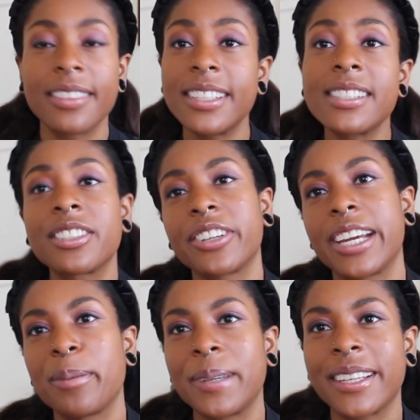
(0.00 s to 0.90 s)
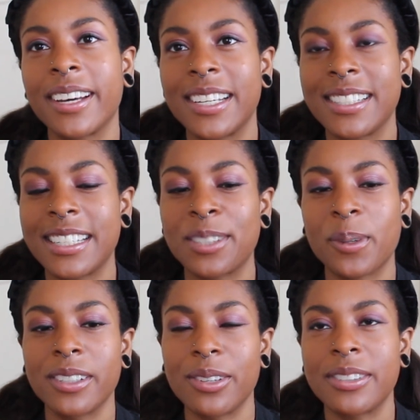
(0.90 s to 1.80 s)
This is great because it's
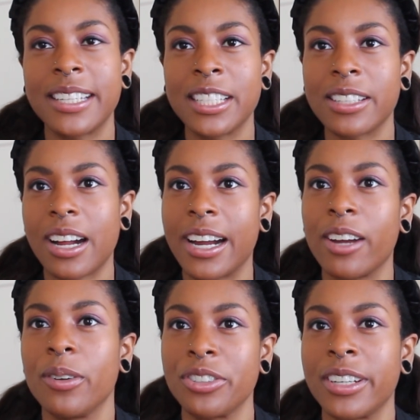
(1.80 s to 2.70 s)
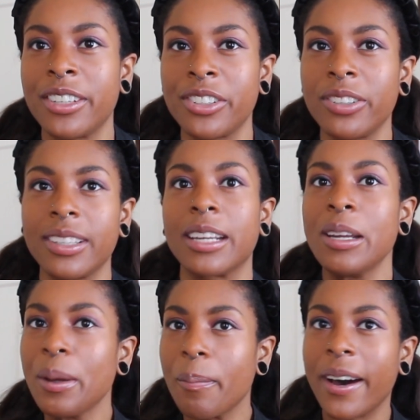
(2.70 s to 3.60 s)
one of those things that I always try to do,
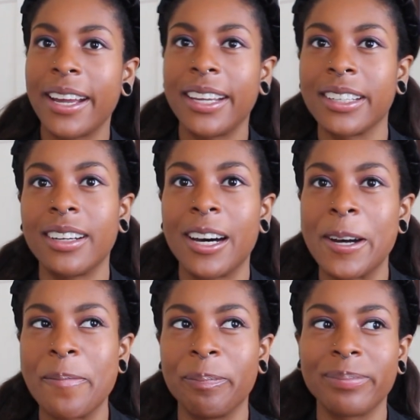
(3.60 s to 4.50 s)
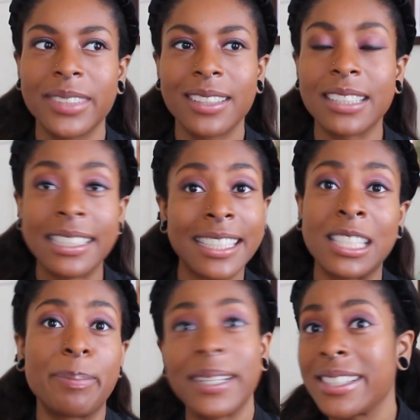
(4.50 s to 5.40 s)
like buying less
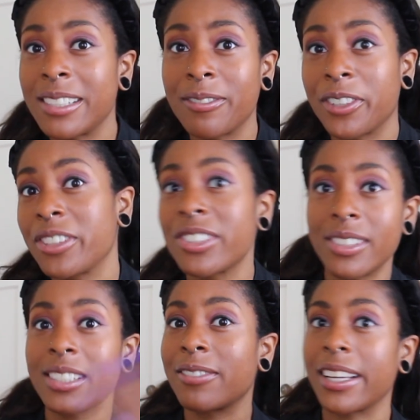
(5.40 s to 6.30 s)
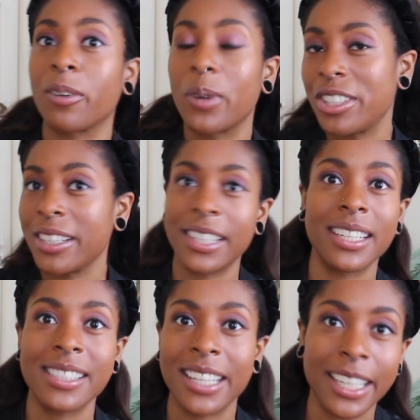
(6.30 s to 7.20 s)
expensive versions of like witchy
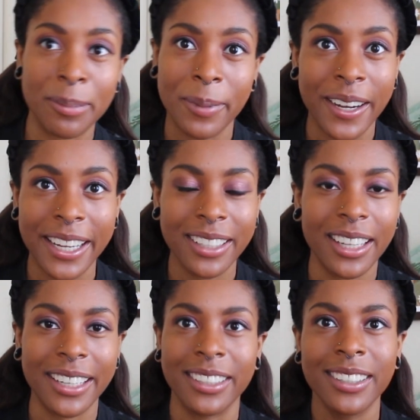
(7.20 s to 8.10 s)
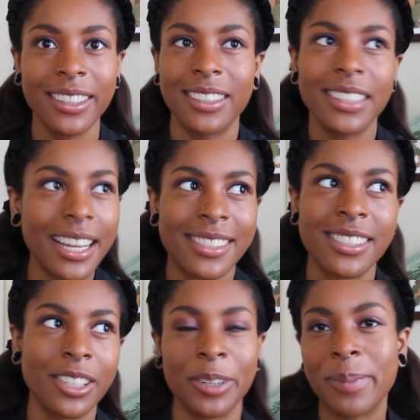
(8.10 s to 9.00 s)
things that I can buy. Like,
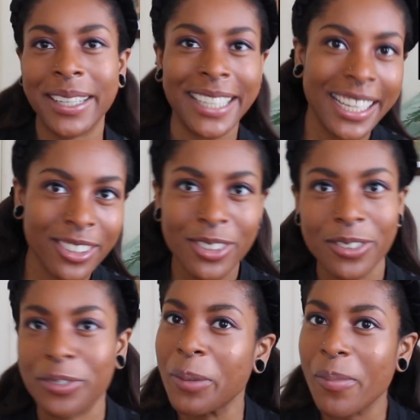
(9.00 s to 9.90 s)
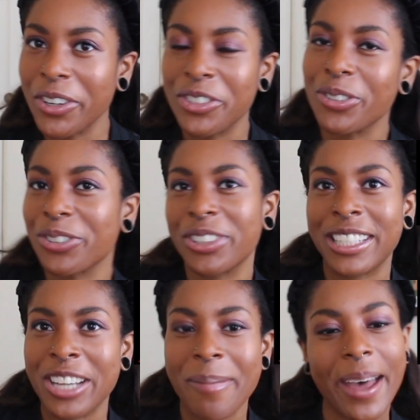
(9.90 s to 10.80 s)
yes, you can buy candles from Marshall's or
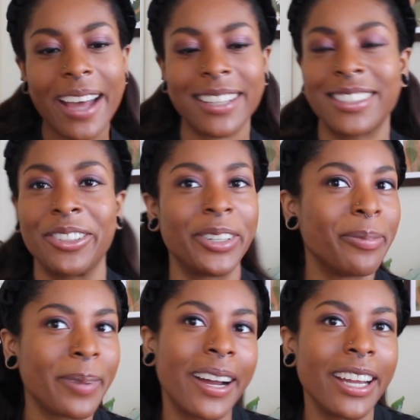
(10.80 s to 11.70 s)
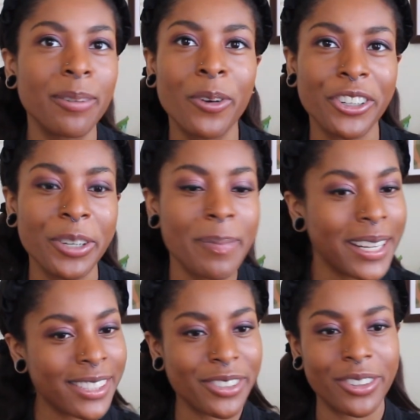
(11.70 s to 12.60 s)
TJ Maxx. You can buy a mortar and
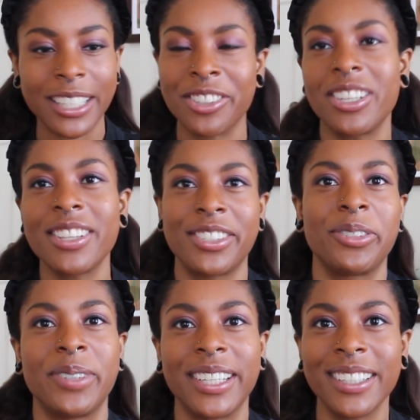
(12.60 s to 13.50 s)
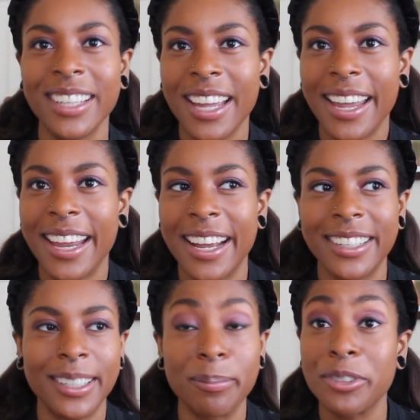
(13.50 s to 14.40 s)
pestle like she's doing,
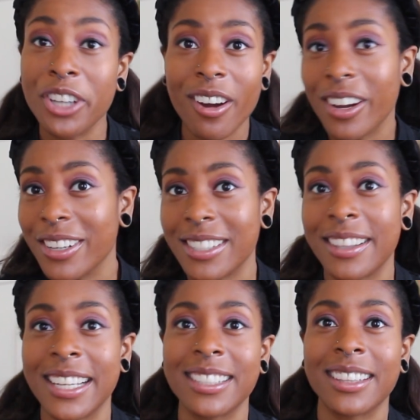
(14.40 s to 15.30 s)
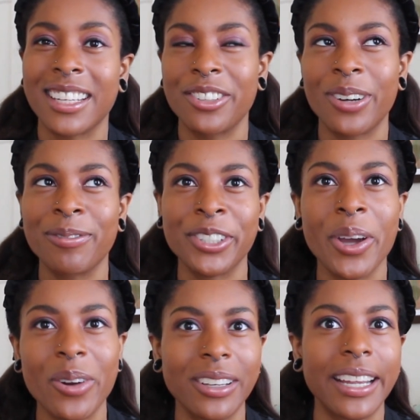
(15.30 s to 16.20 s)
and jars and things like that. You don't have to
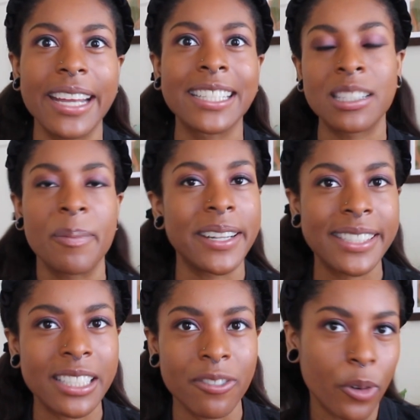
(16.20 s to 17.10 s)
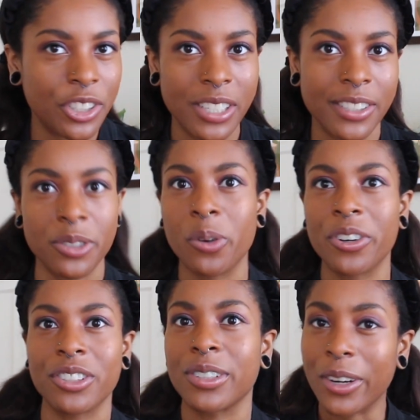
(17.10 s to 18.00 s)
go to like expensive witchy
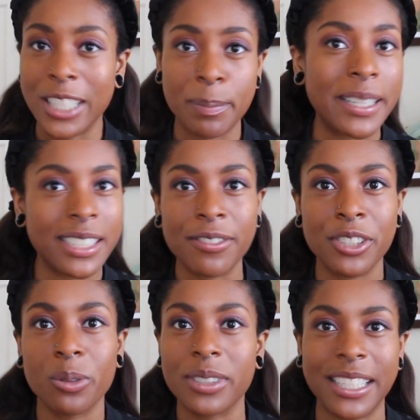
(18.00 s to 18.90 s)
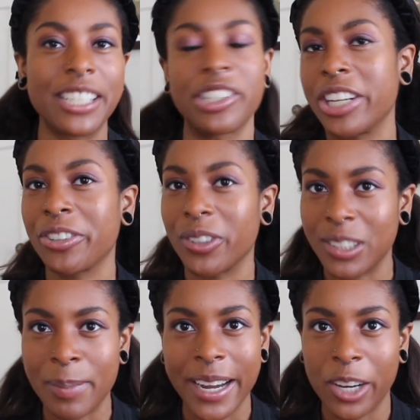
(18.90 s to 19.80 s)
stores or expensive stores in
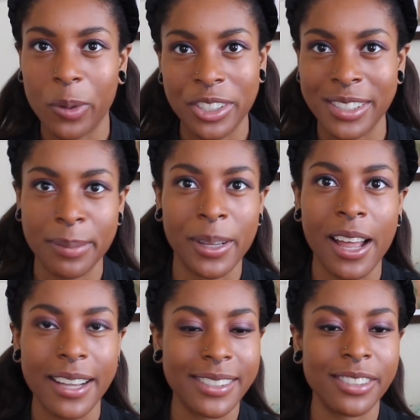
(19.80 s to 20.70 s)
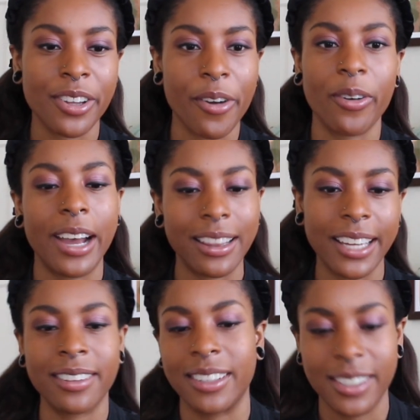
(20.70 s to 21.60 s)
general to buy your witchy supplies. So I
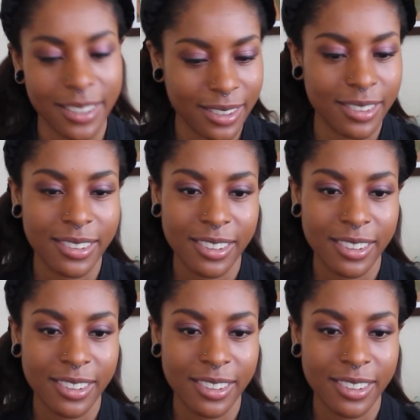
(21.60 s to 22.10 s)
like this.